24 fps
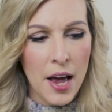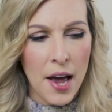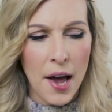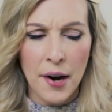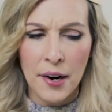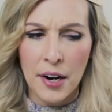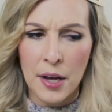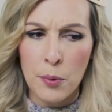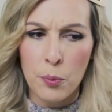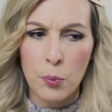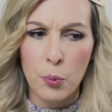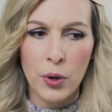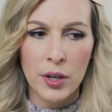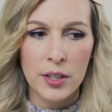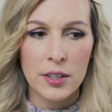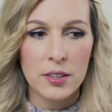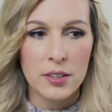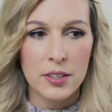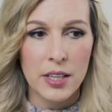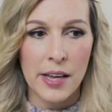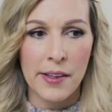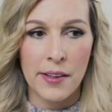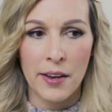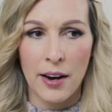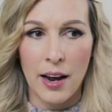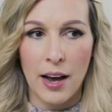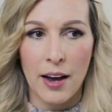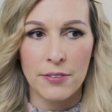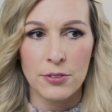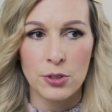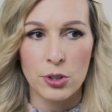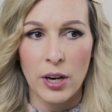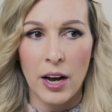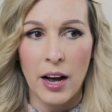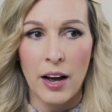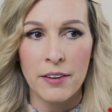And I would say that
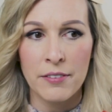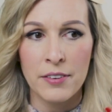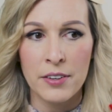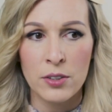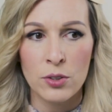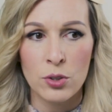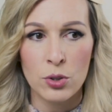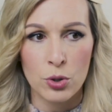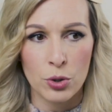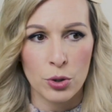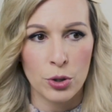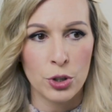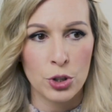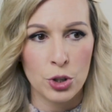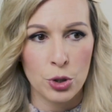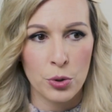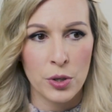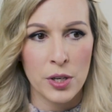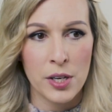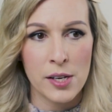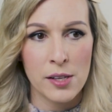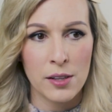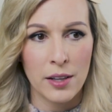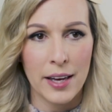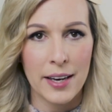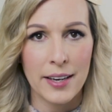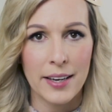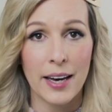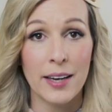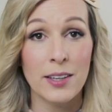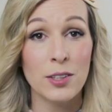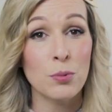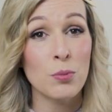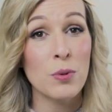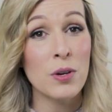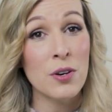after having surgery, like
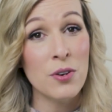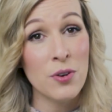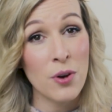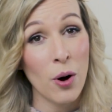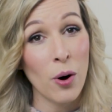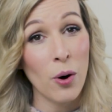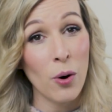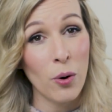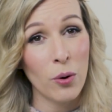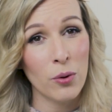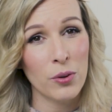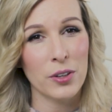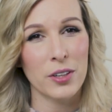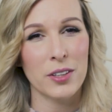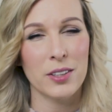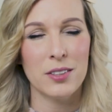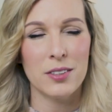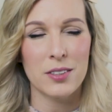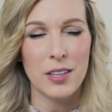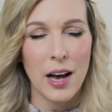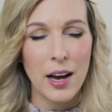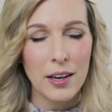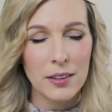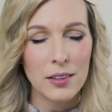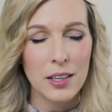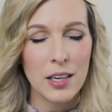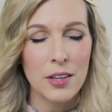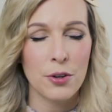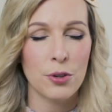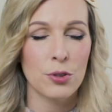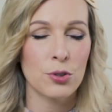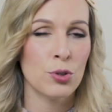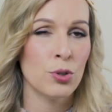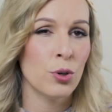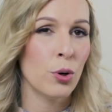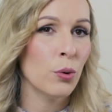as we know, there's
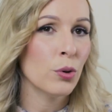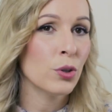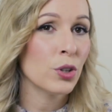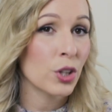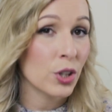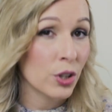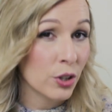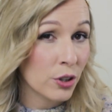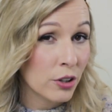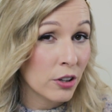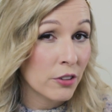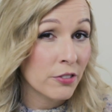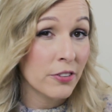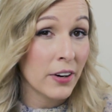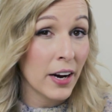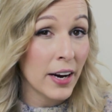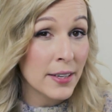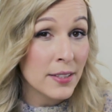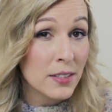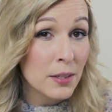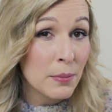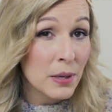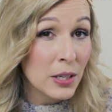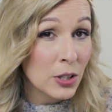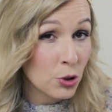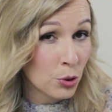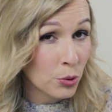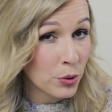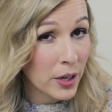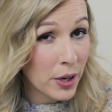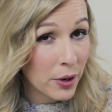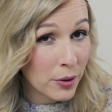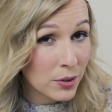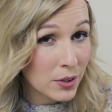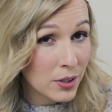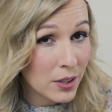no cure for
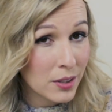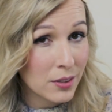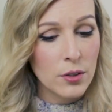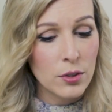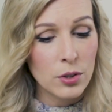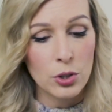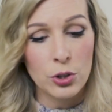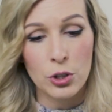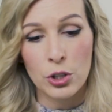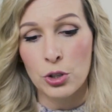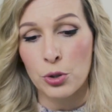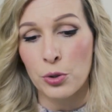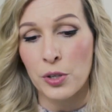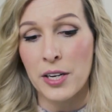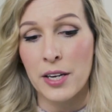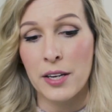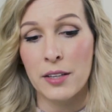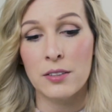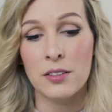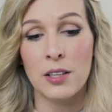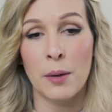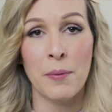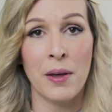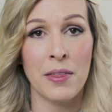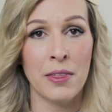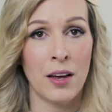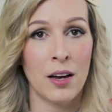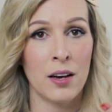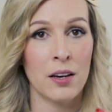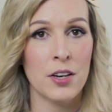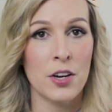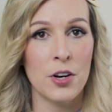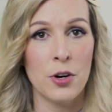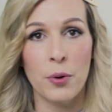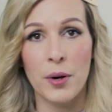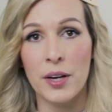endometriosis. Surgery is something
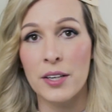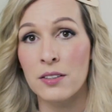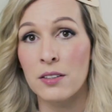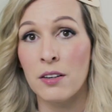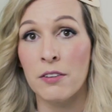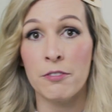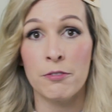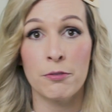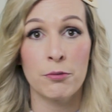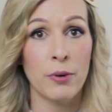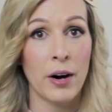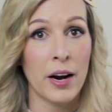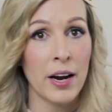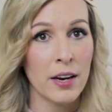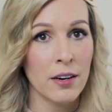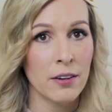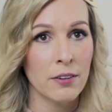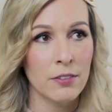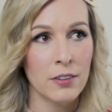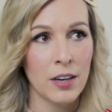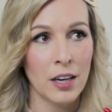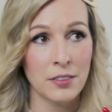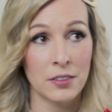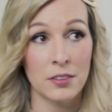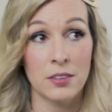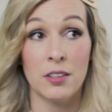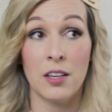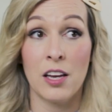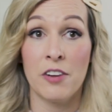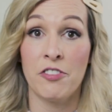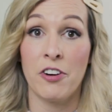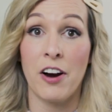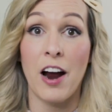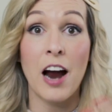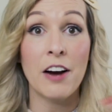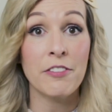that, you know, isn't right necessarily
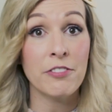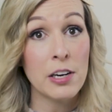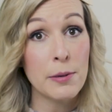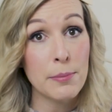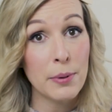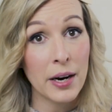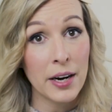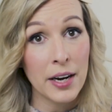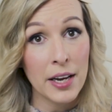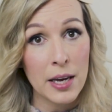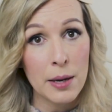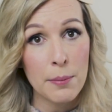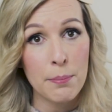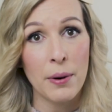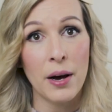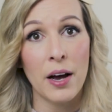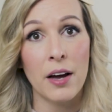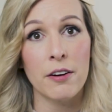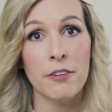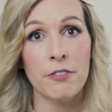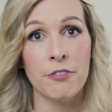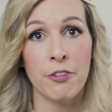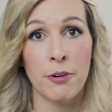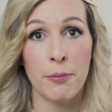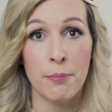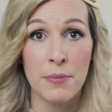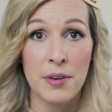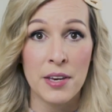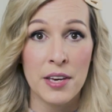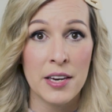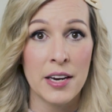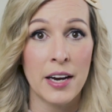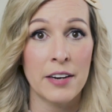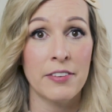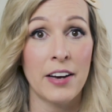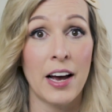for everybody, but for
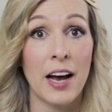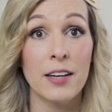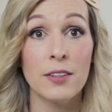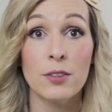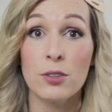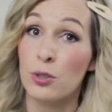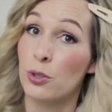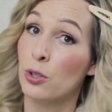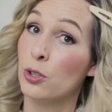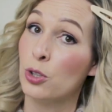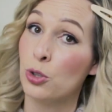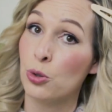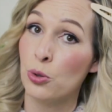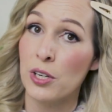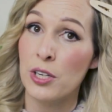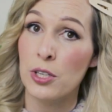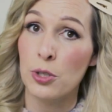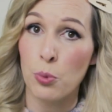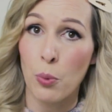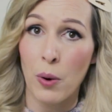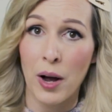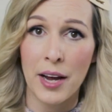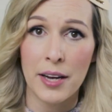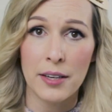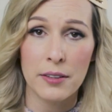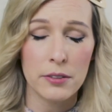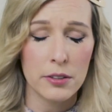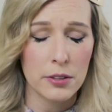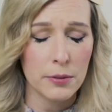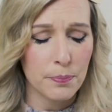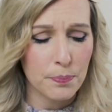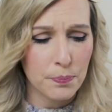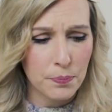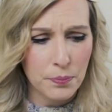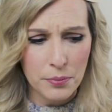me, I've had surgery twice.